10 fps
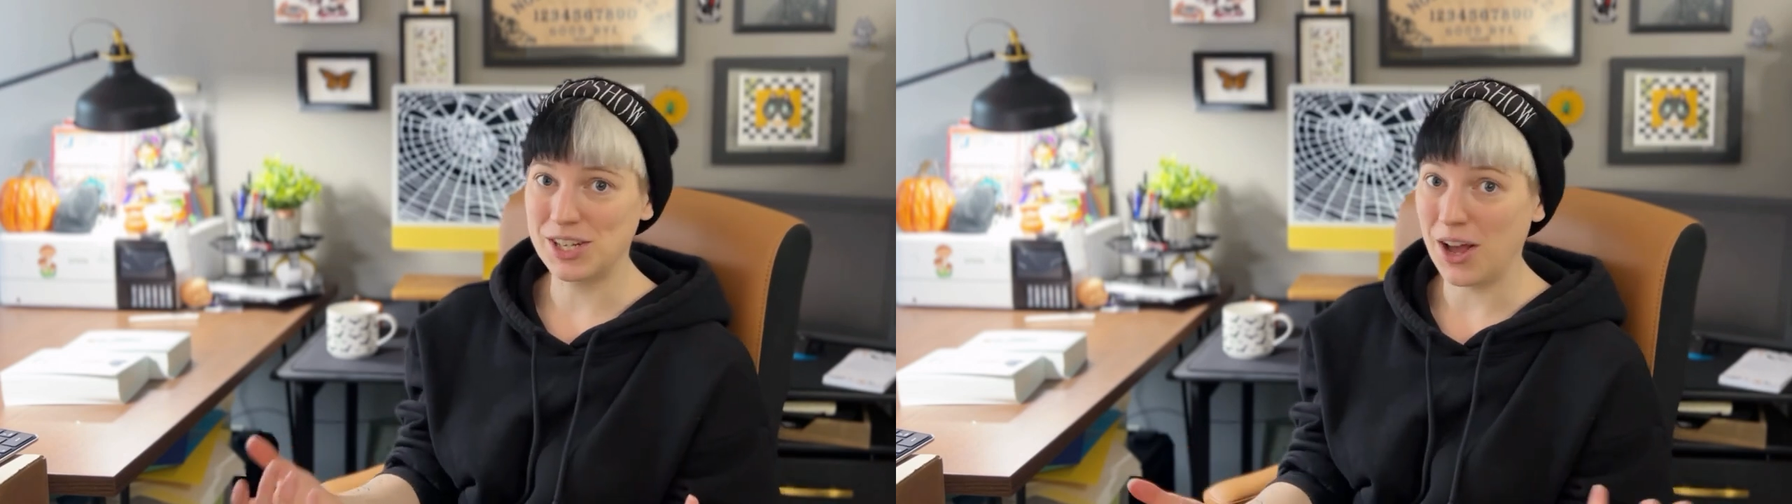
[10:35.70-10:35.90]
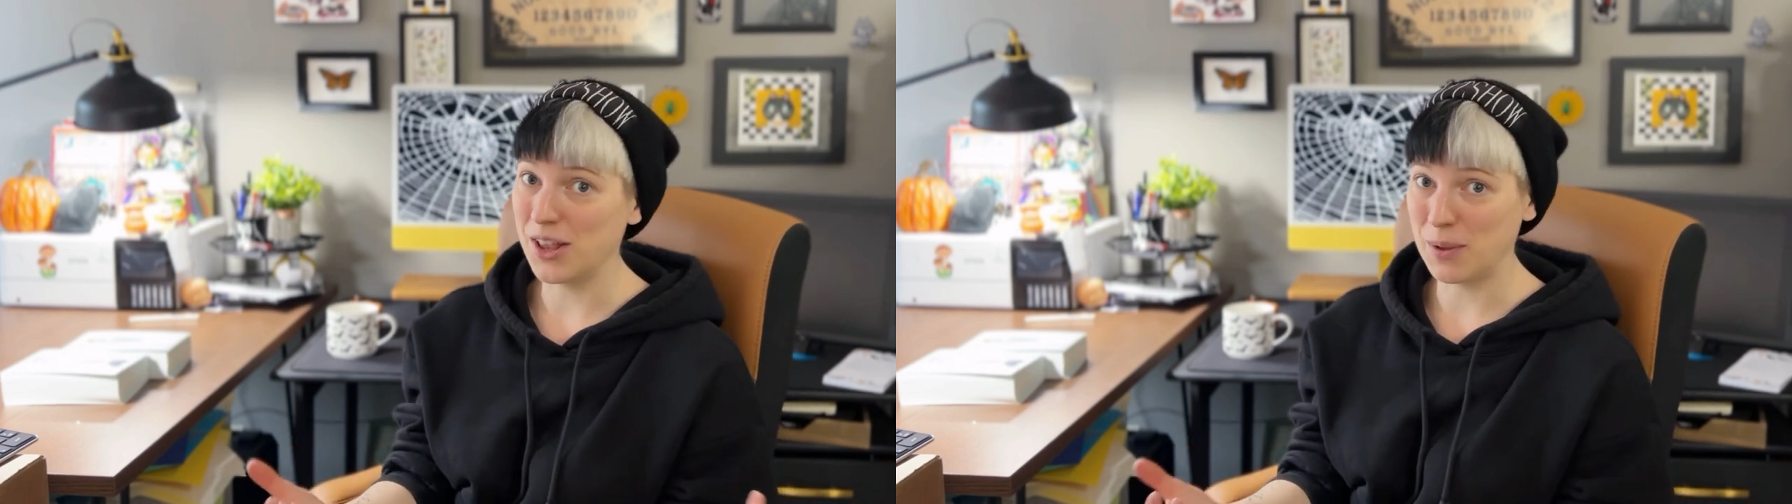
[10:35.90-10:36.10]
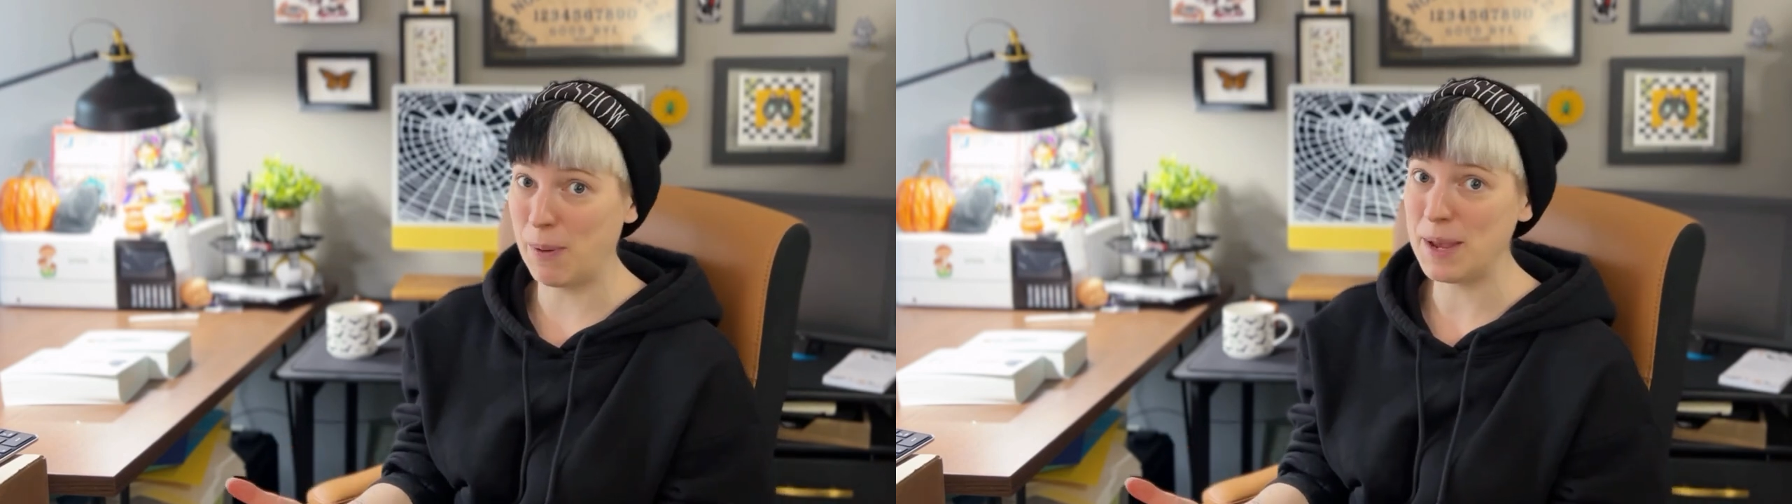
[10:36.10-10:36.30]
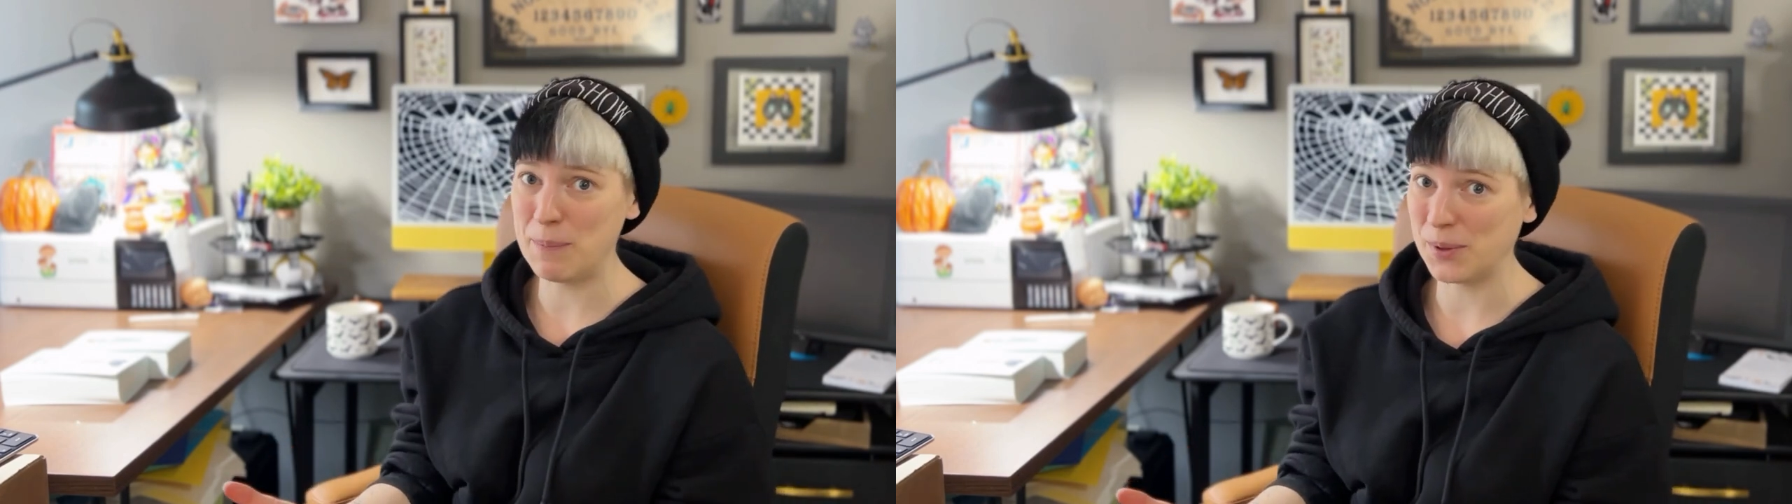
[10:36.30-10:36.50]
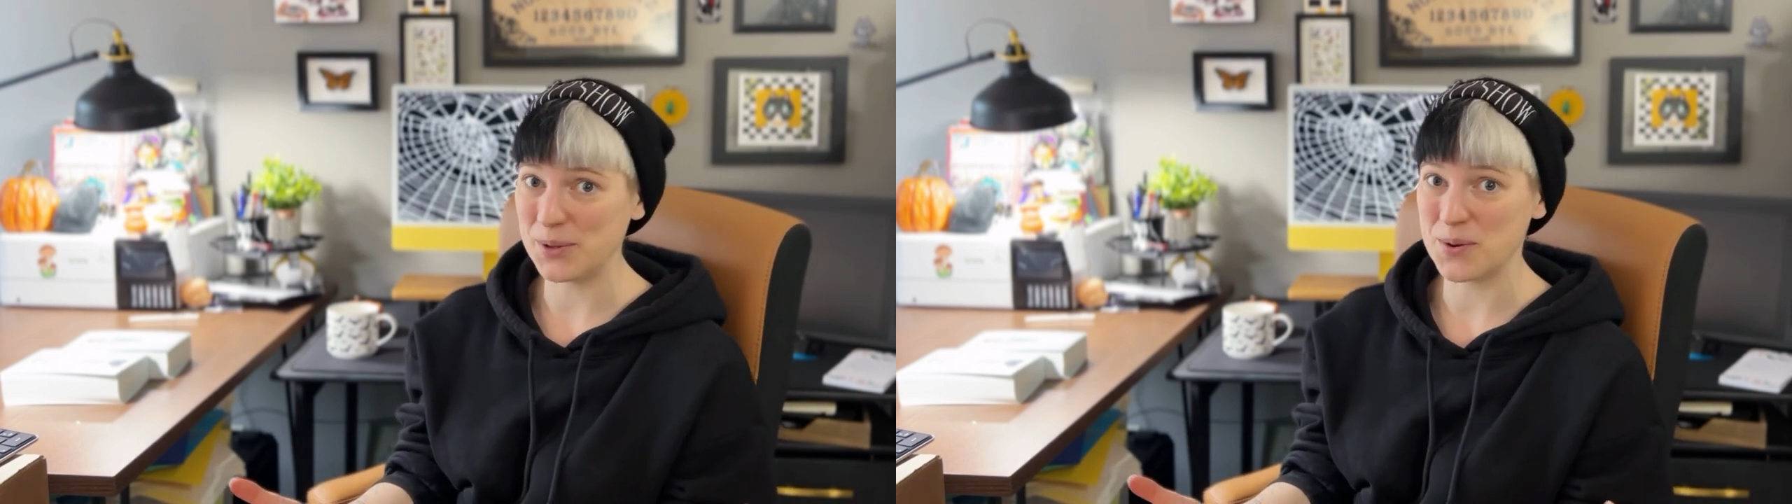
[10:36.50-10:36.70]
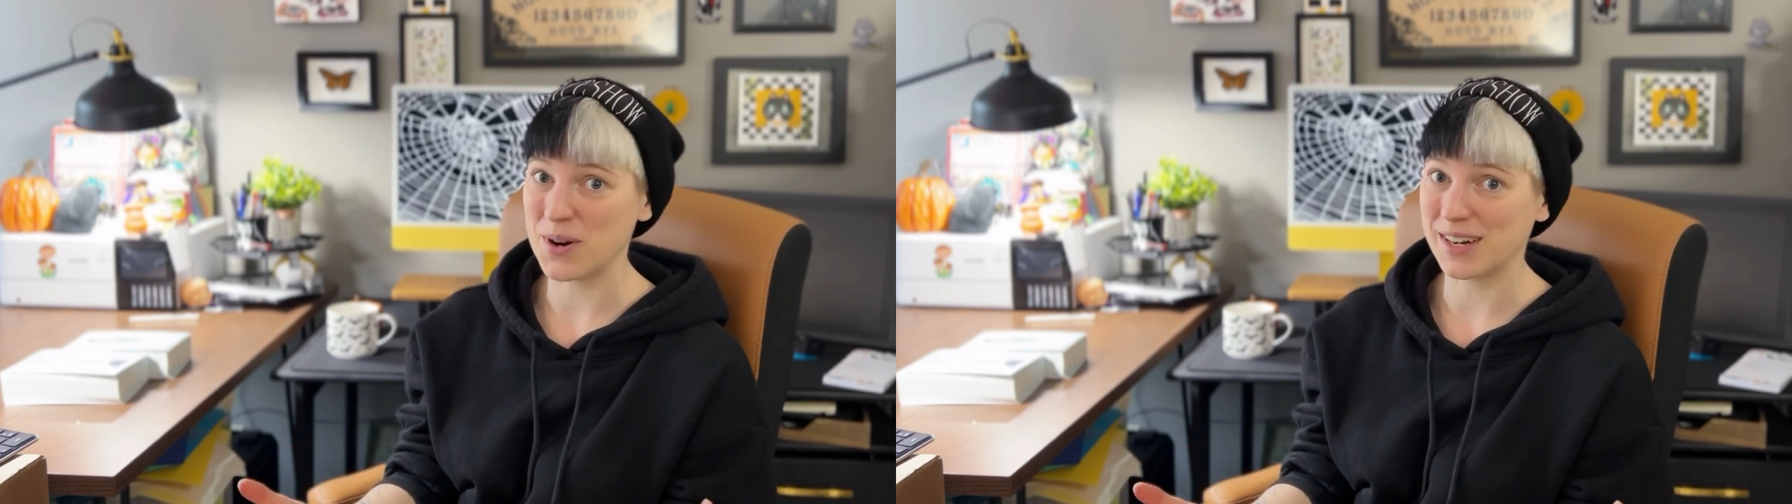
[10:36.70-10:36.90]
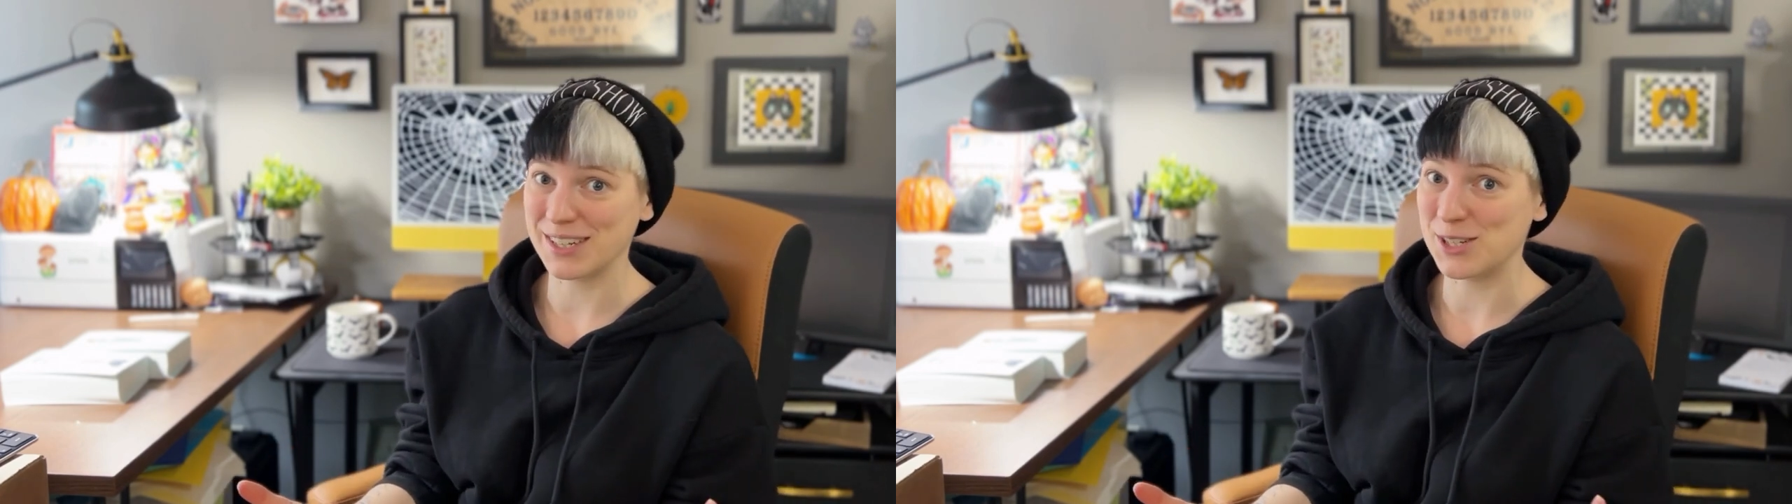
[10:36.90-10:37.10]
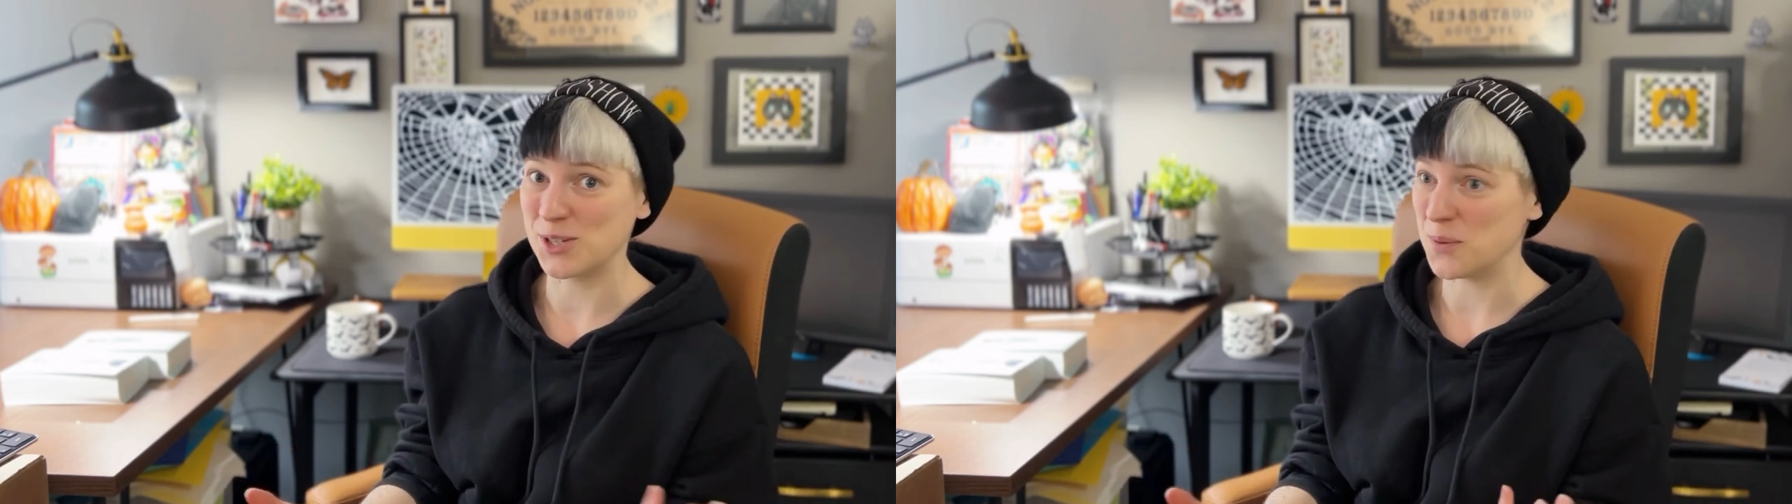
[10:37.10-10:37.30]
on the people who are
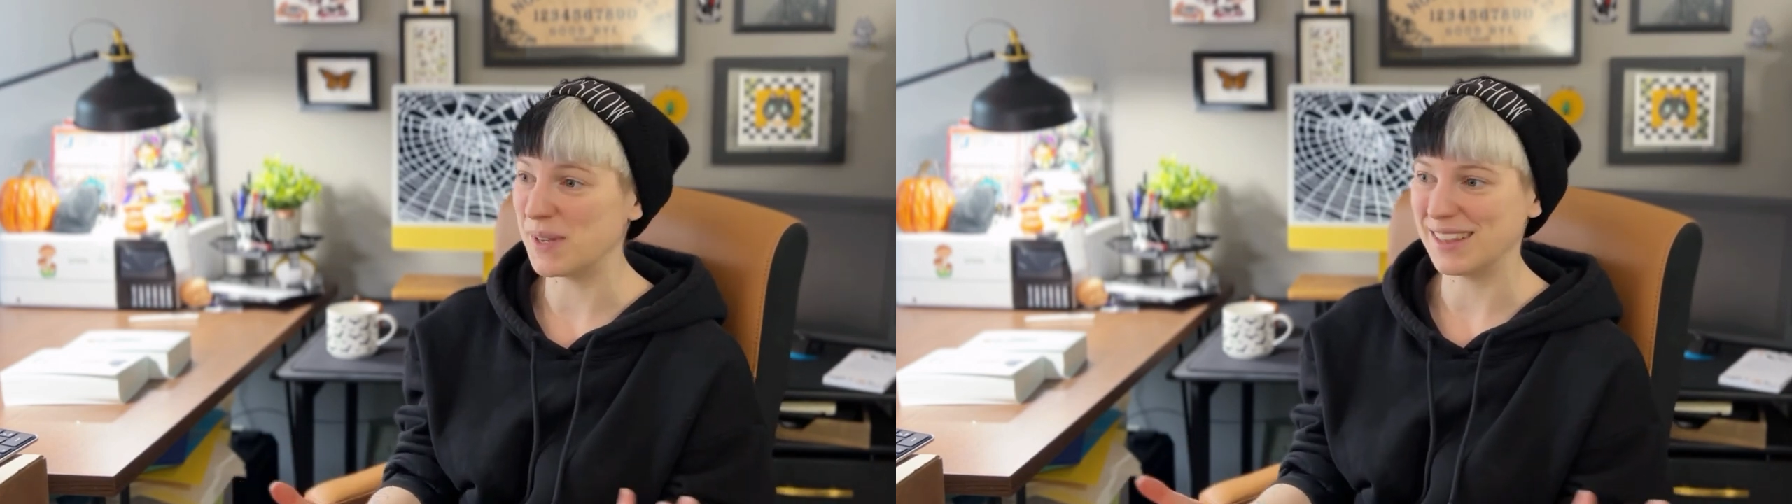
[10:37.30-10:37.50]
consuming